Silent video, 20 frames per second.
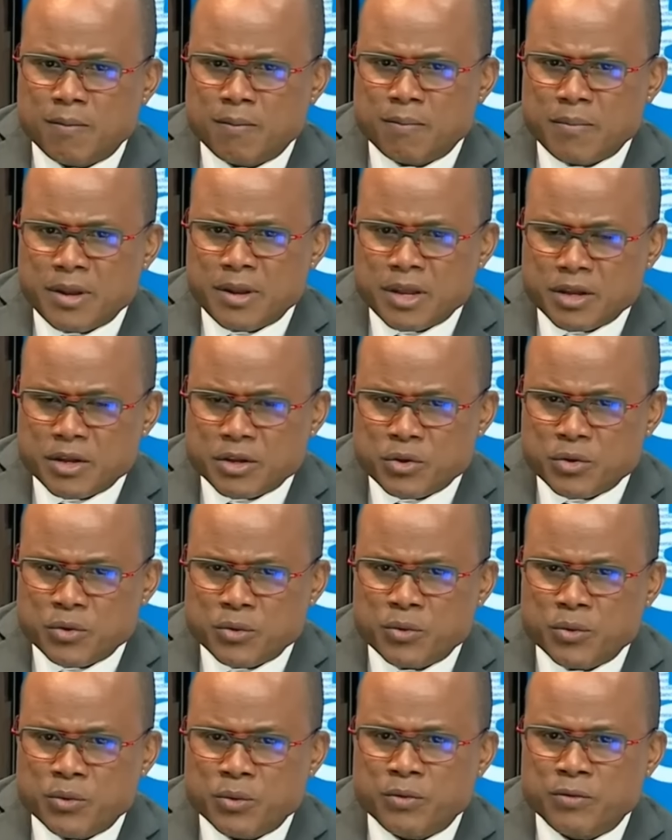make
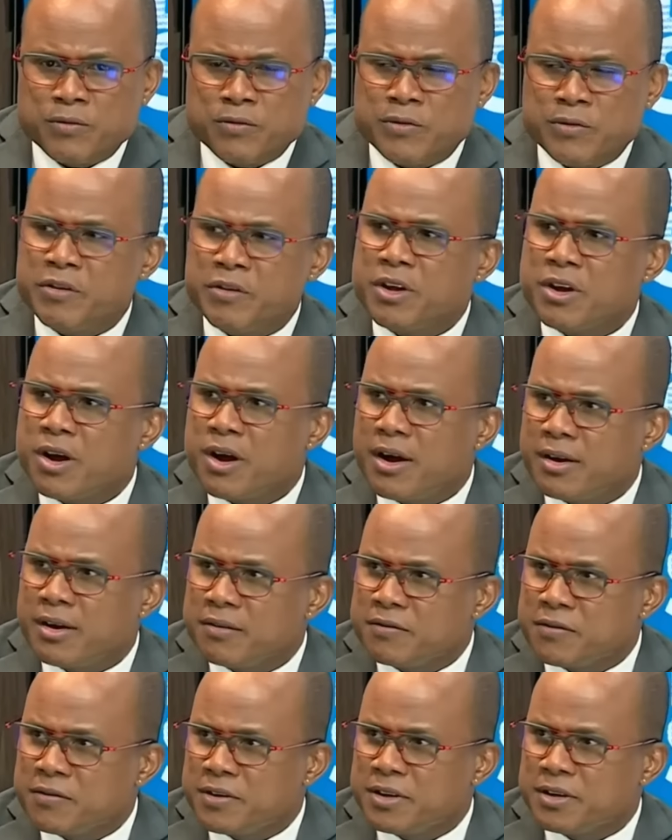you very
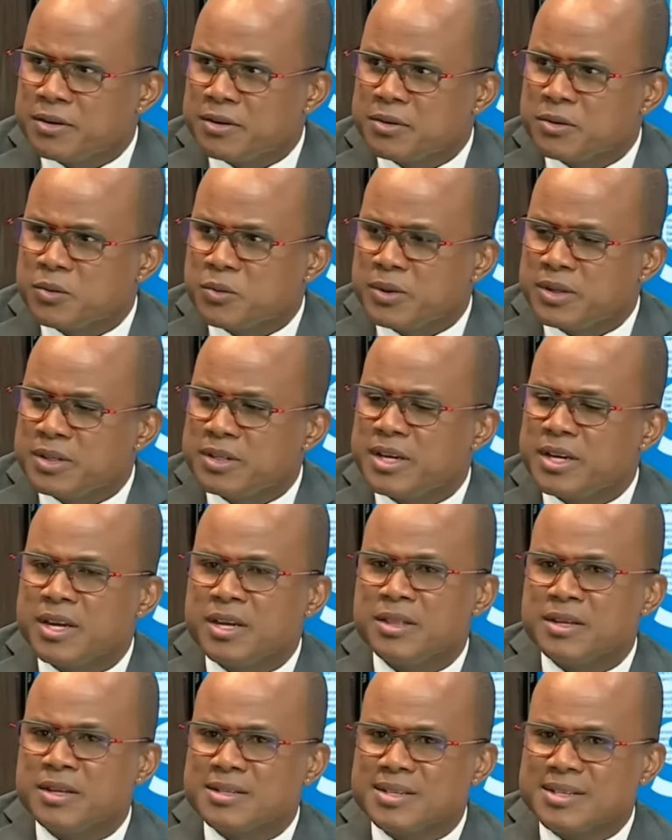confident when
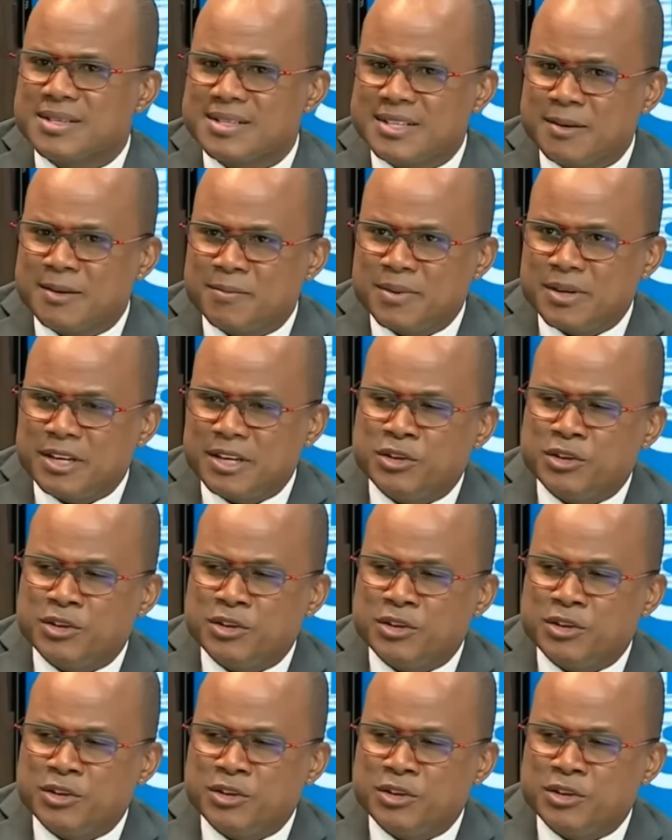taking this step